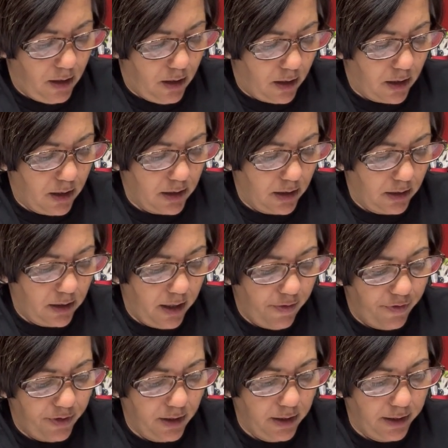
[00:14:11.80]
Because I
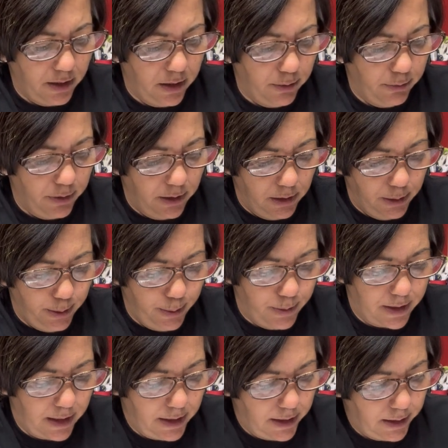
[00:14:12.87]
definitely don't want to
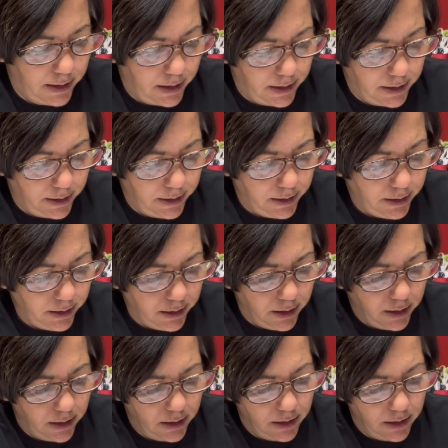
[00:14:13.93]
lose anything.